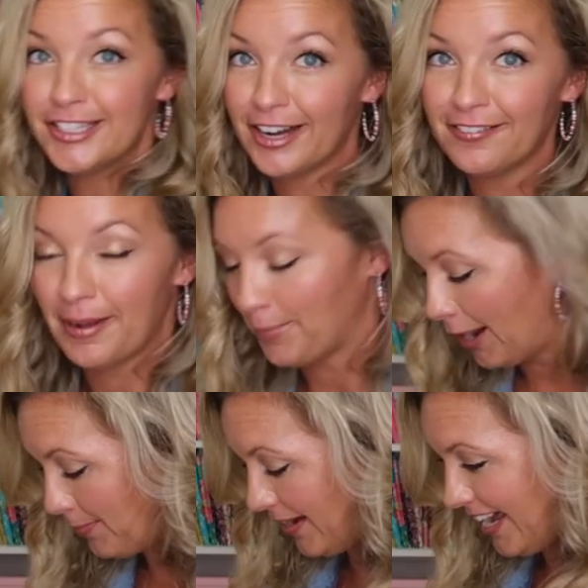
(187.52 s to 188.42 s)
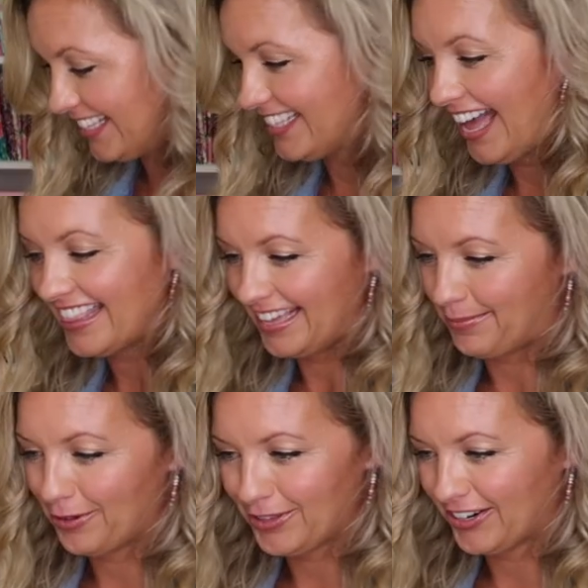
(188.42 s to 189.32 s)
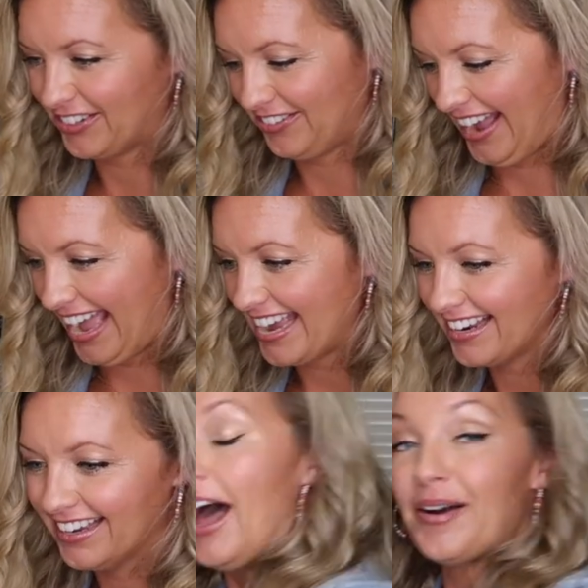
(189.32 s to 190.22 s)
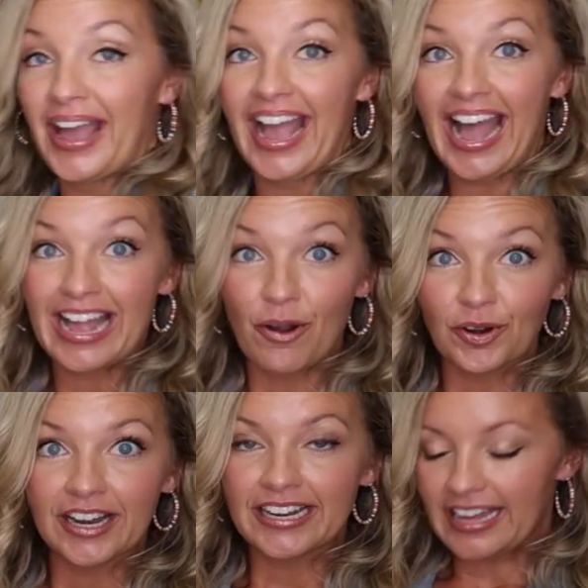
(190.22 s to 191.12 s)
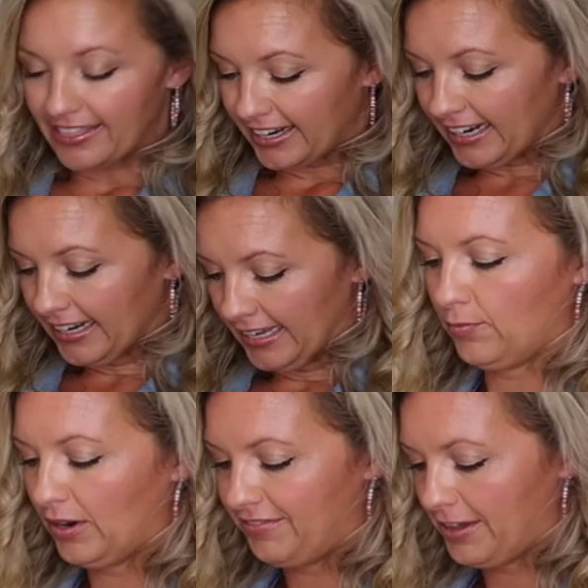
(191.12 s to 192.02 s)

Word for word: serve a purpose. I think both are great. Okay, I ordered another one of